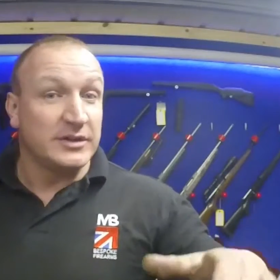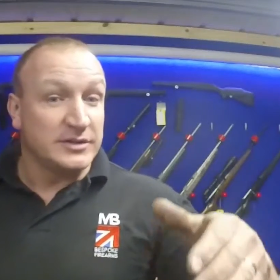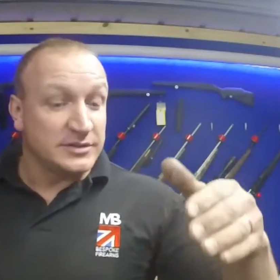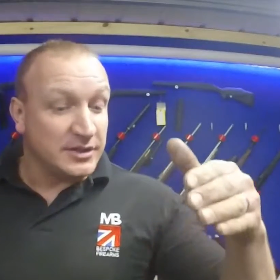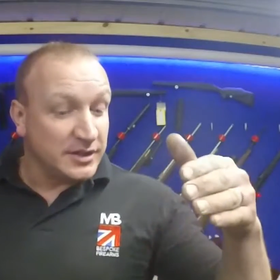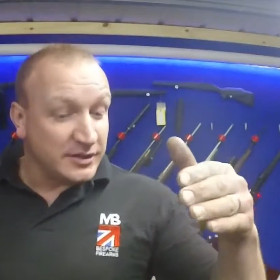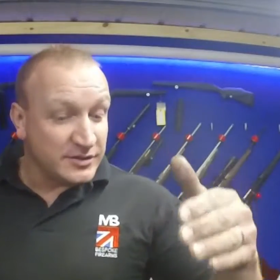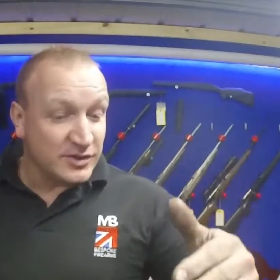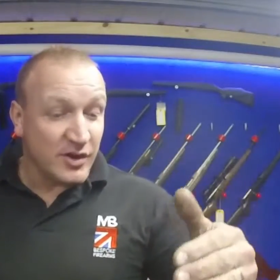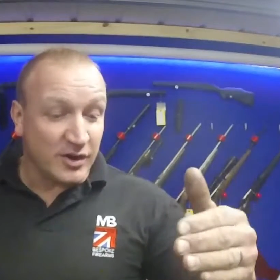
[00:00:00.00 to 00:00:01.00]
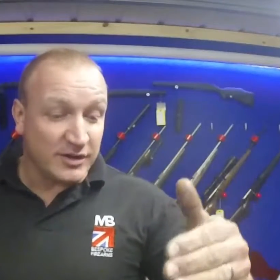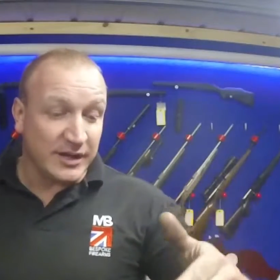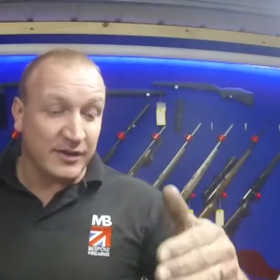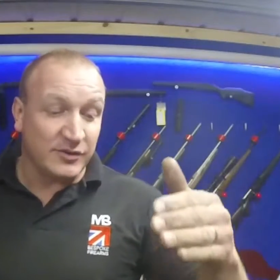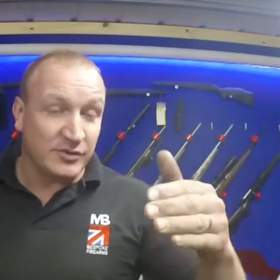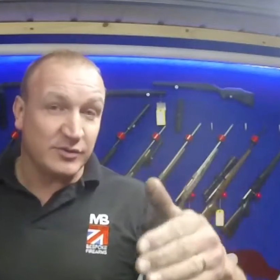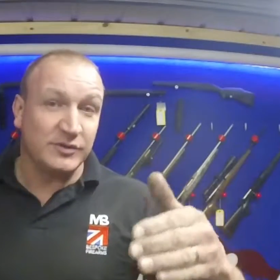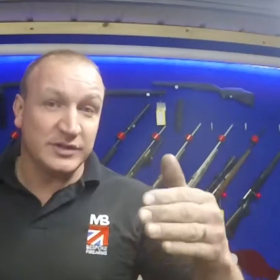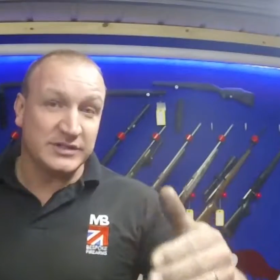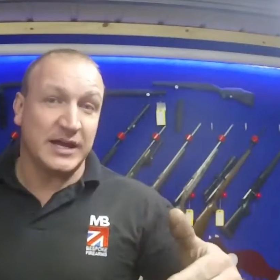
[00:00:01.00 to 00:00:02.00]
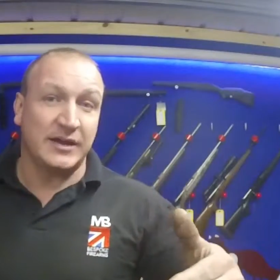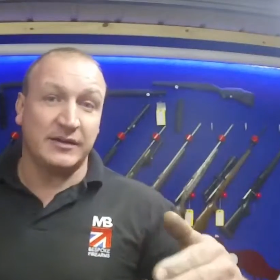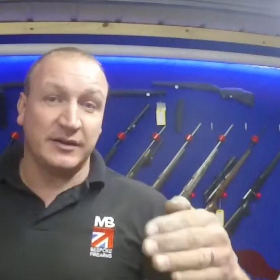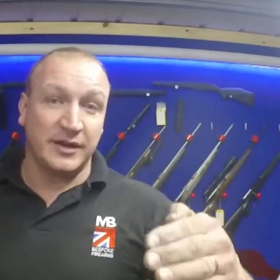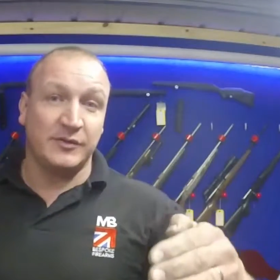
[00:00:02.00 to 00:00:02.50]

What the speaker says: So you can start now to understand how